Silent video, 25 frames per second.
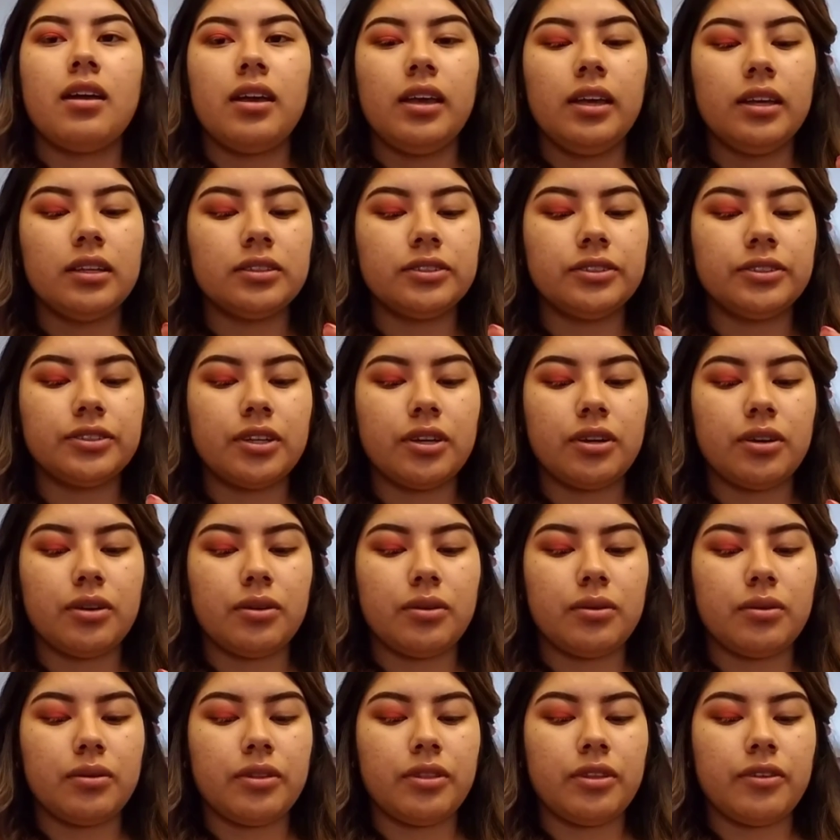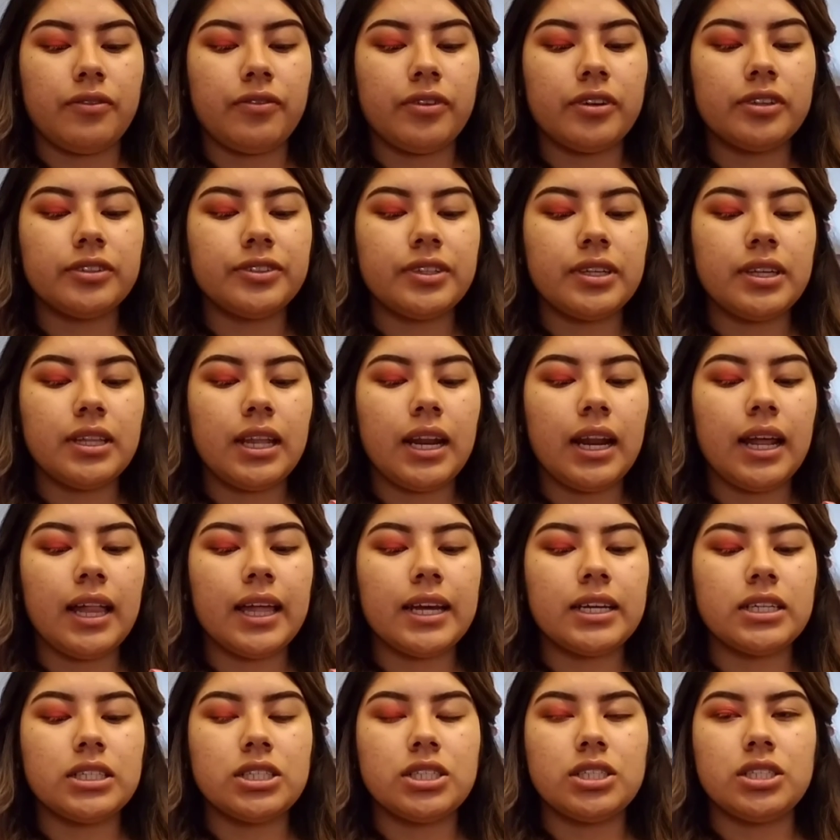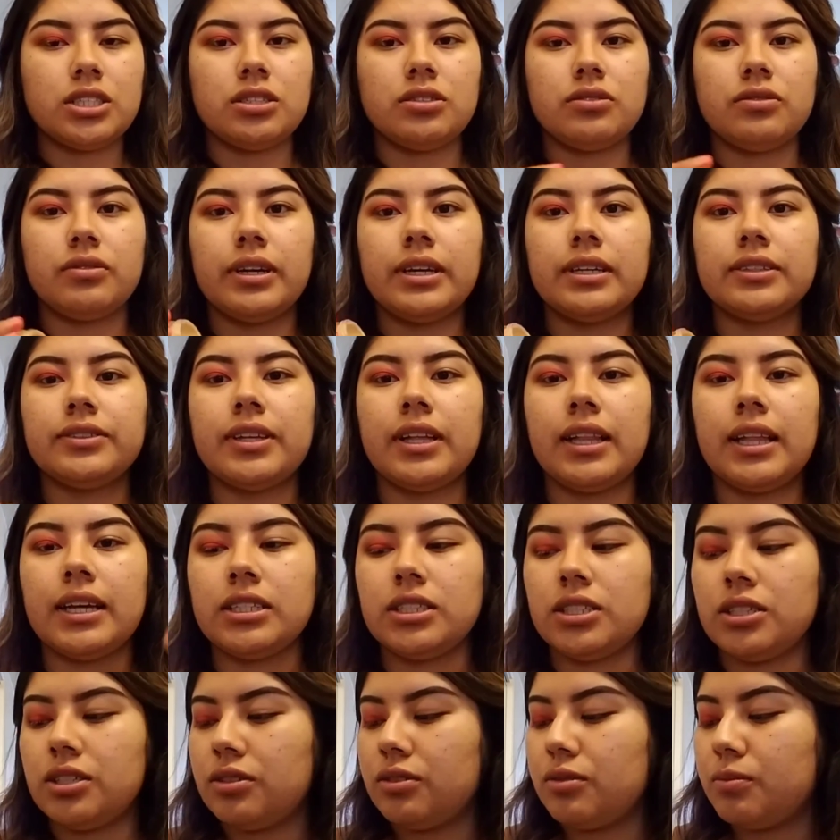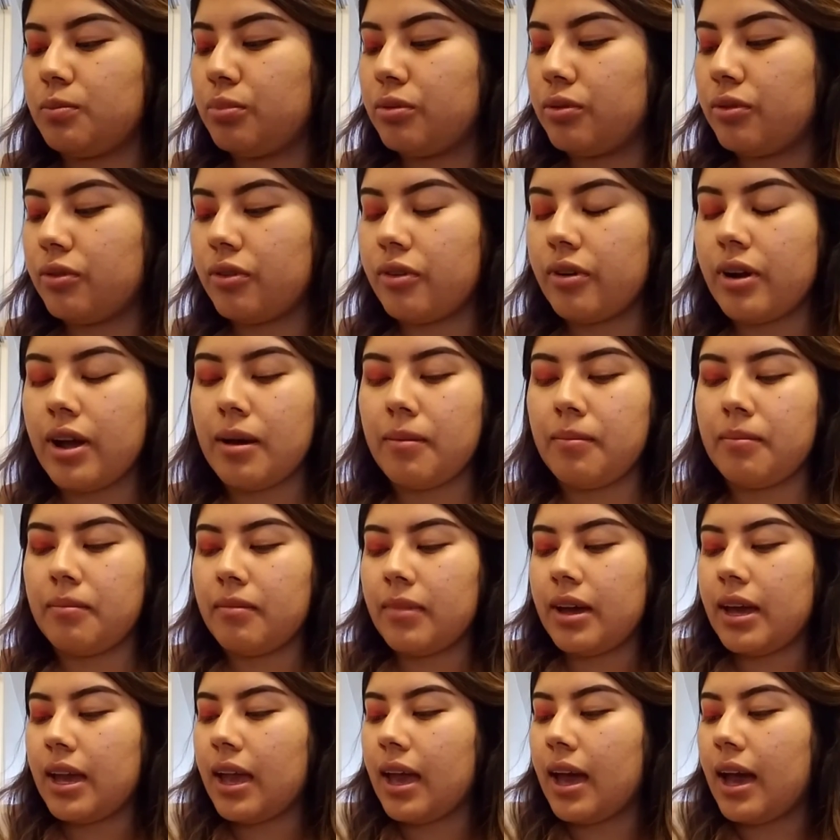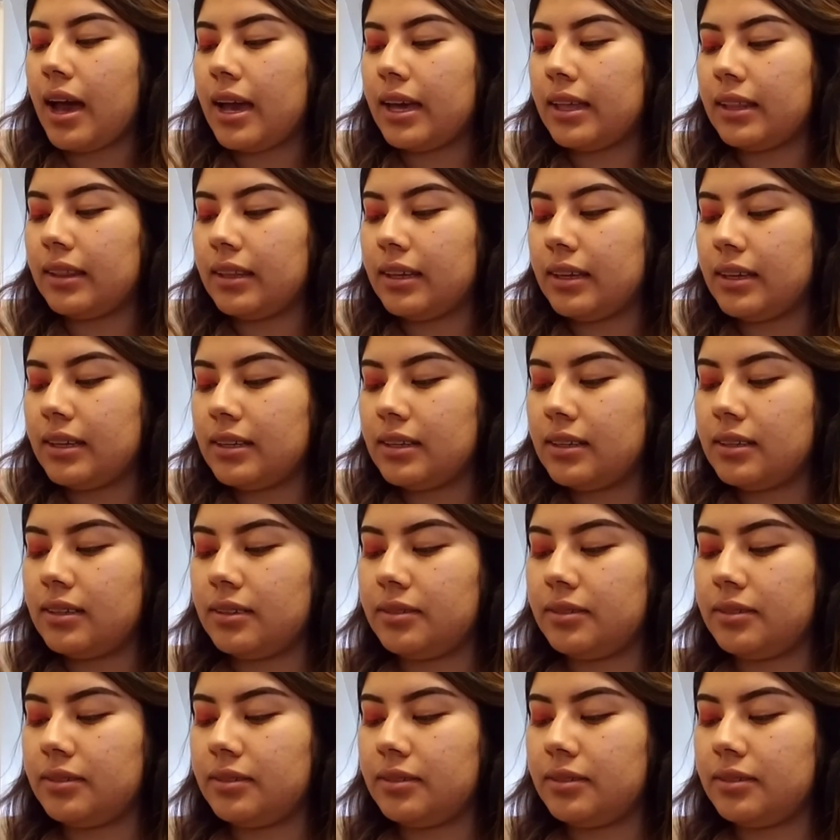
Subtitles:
And so the first thing that I like to do is I like to prep my eyelid.